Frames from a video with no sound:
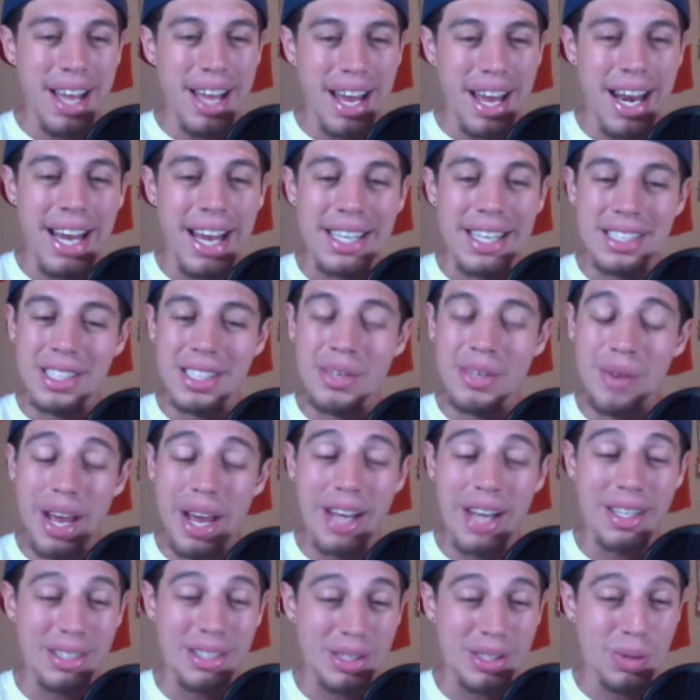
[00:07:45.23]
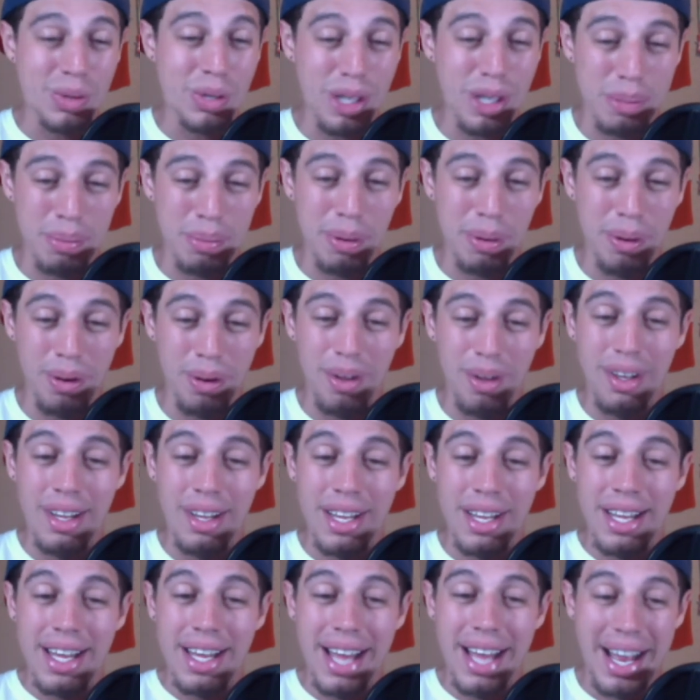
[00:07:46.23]
And I actually ran a Twitter poll
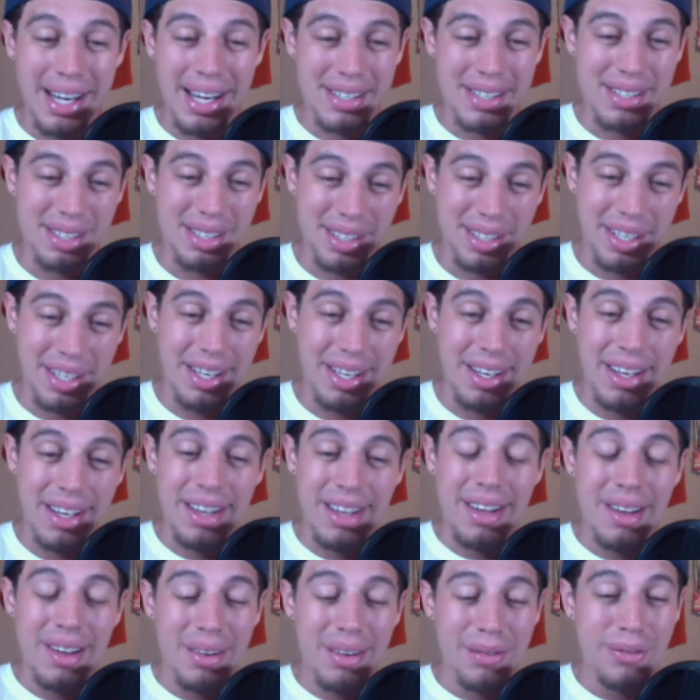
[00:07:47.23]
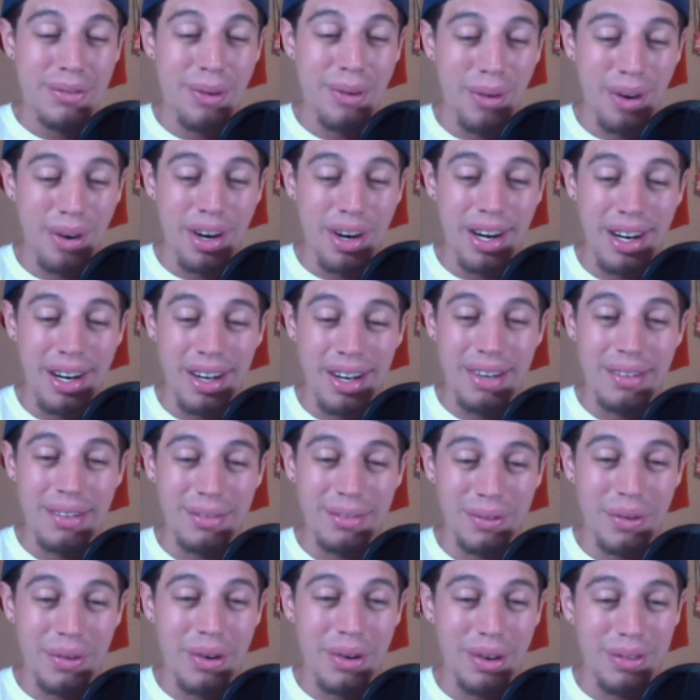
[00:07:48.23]
actually for
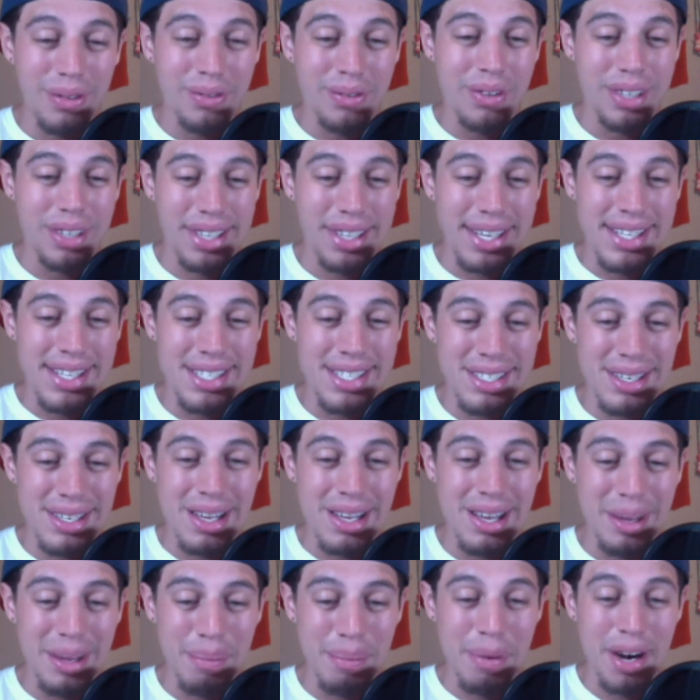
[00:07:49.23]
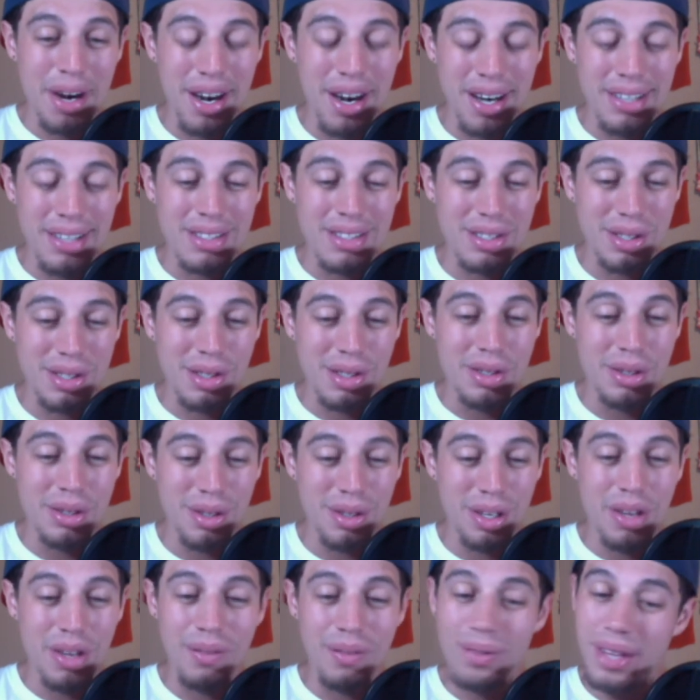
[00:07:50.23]
for for this uh, prior
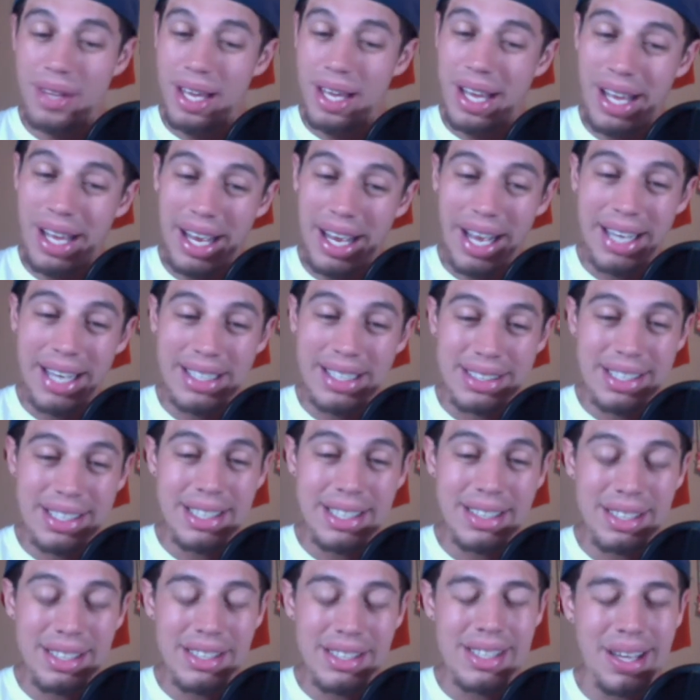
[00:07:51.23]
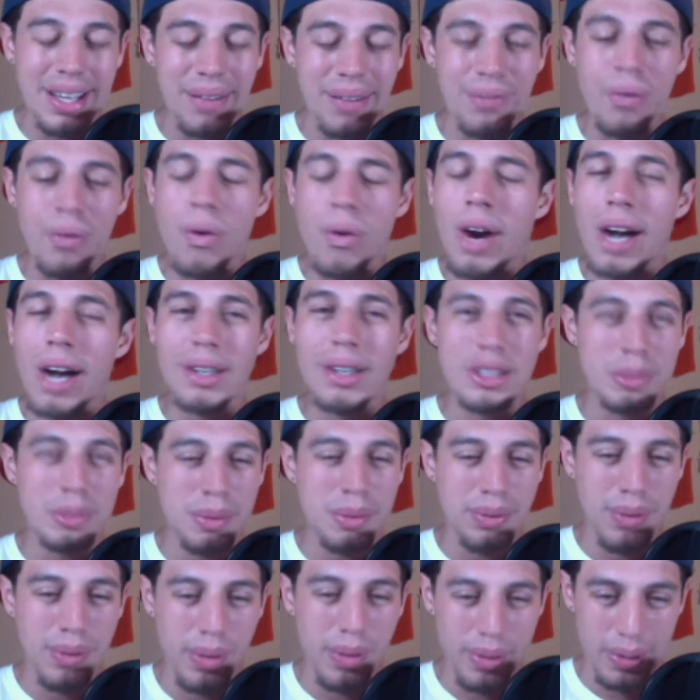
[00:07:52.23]
to I, I set this like four hours
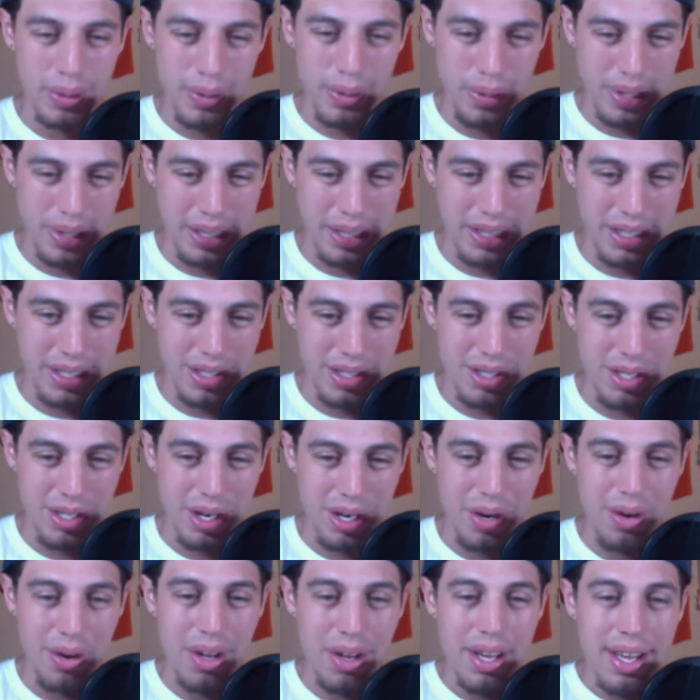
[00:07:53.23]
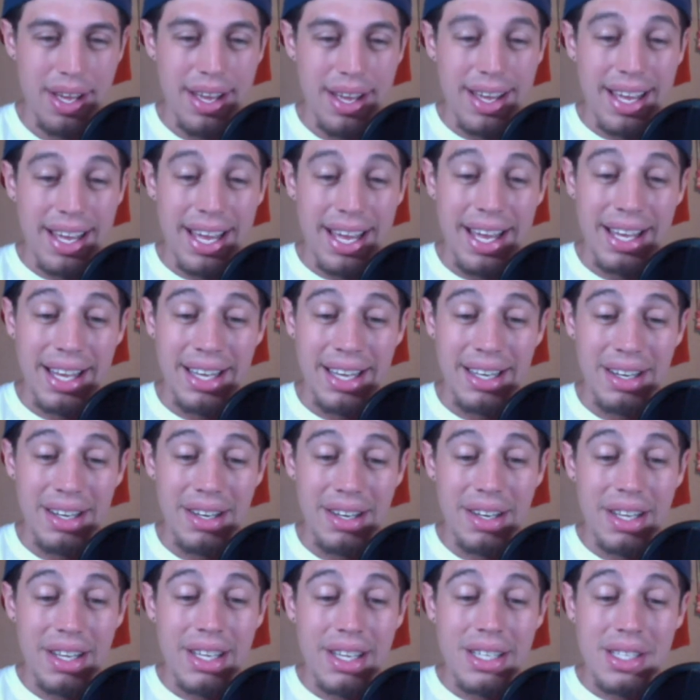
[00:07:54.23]
before recording this show,
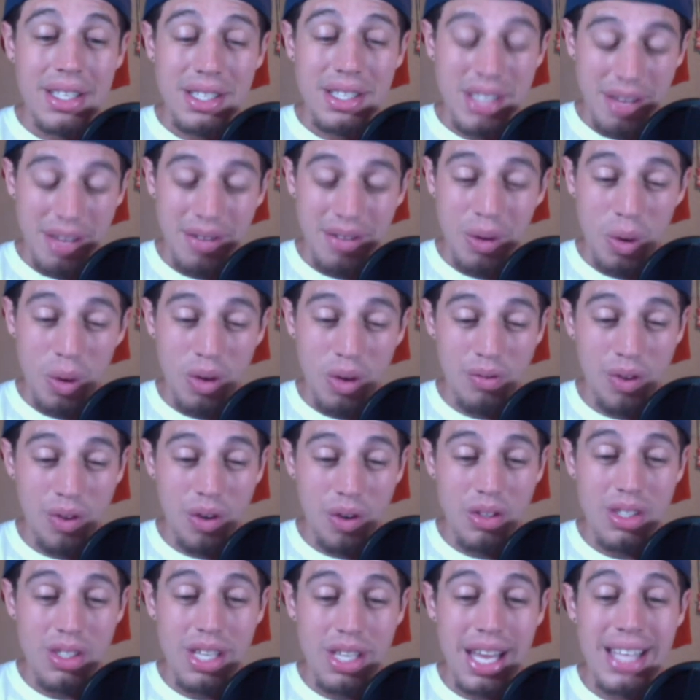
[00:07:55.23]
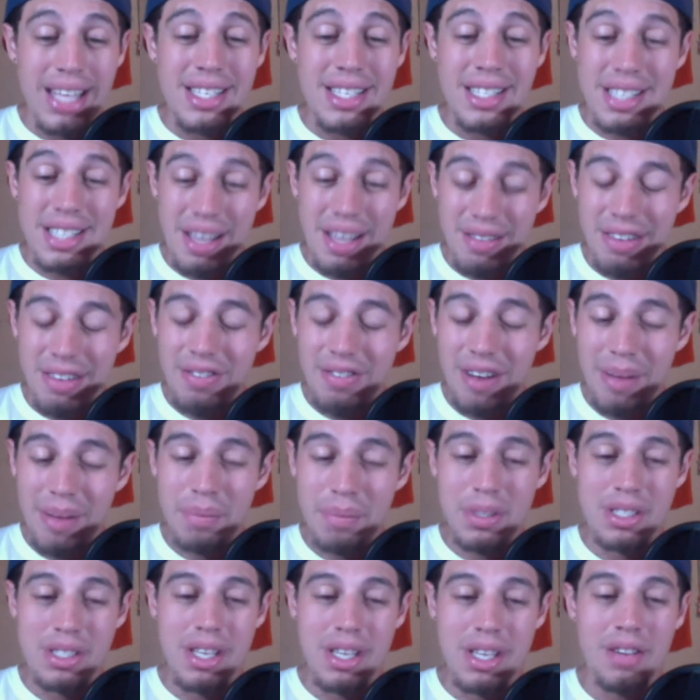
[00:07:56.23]
and 71 votes and
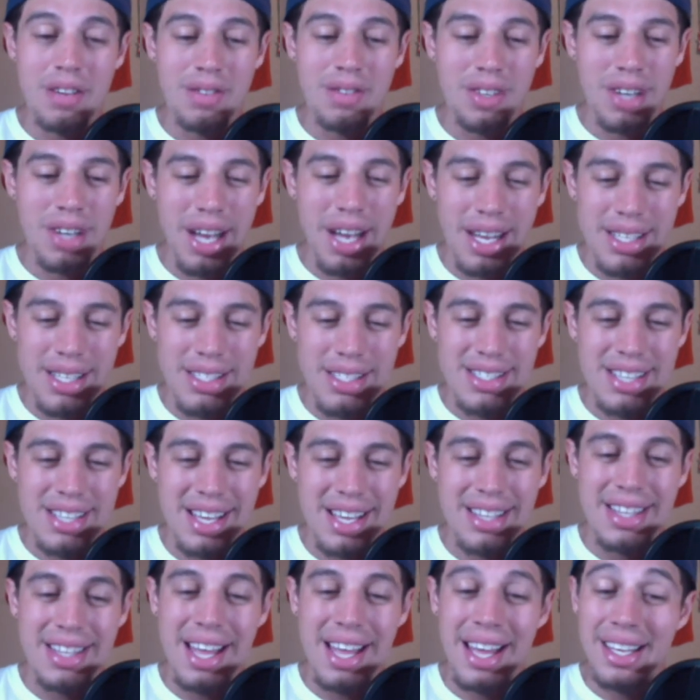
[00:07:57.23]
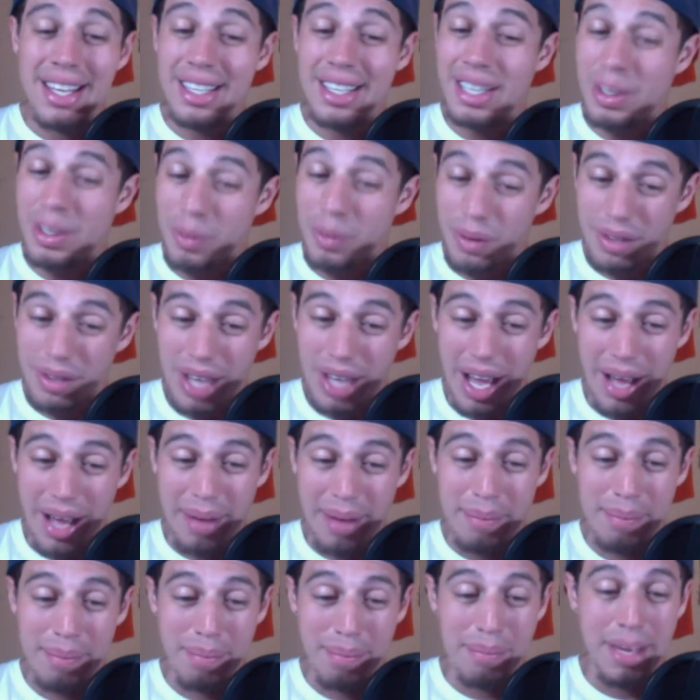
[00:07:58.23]
75 percent of you guys said that he will
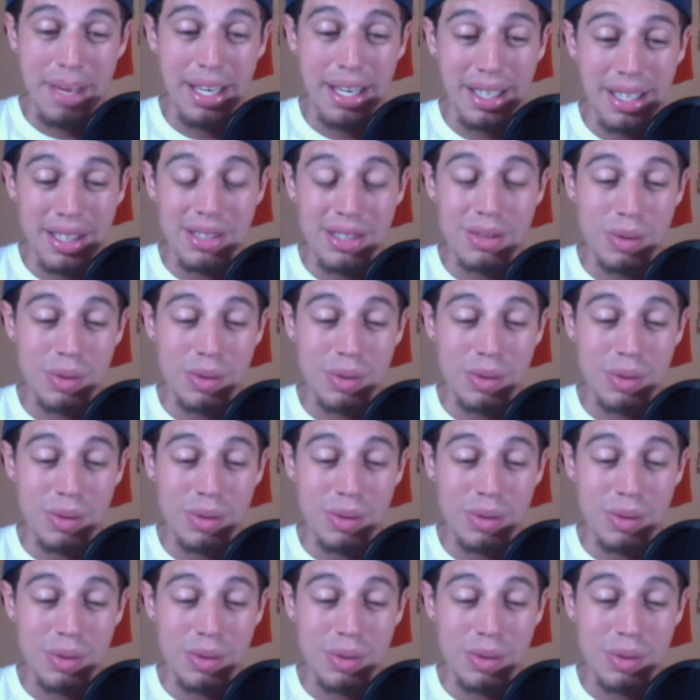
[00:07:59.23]
not make his